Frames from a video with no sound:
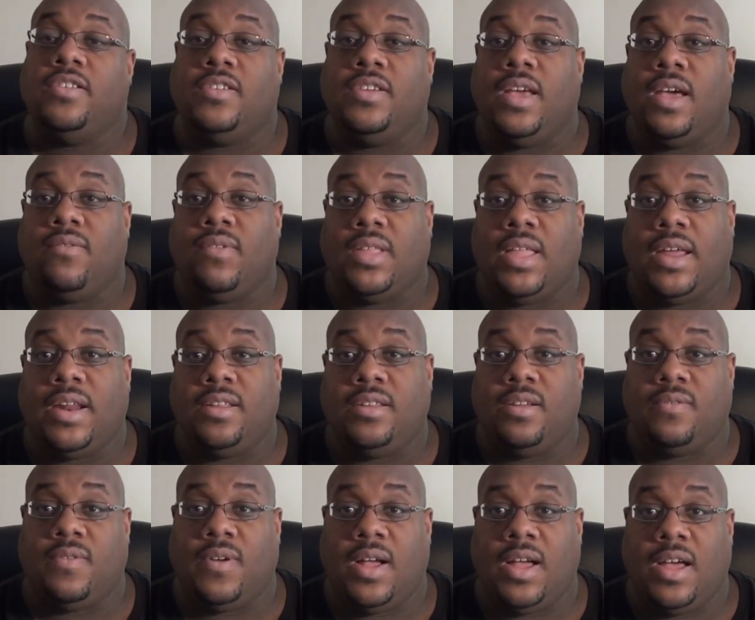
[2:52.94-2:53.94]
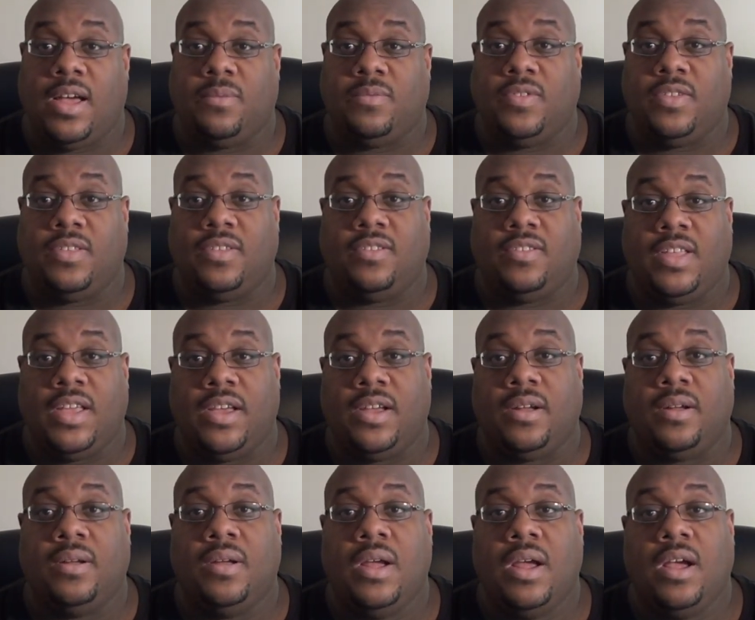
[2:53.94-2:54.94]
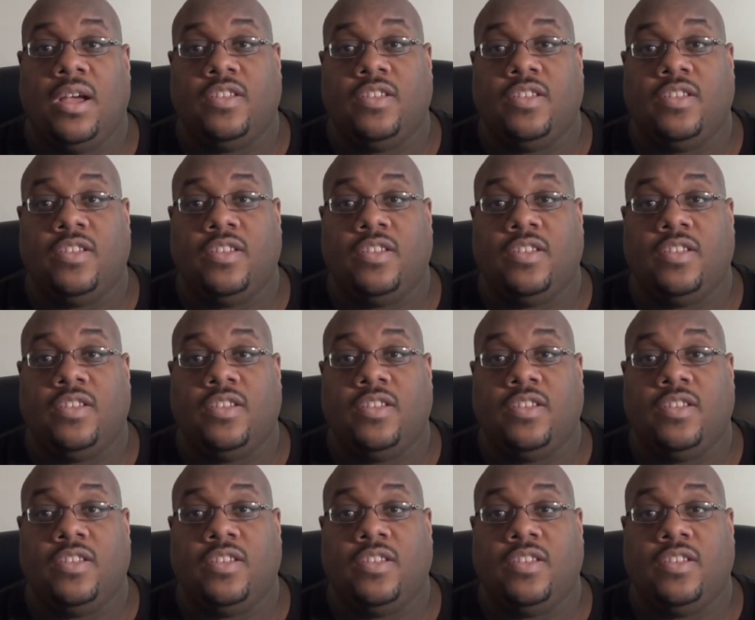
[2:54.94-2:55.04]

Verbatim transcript: So you have a lot of different options there.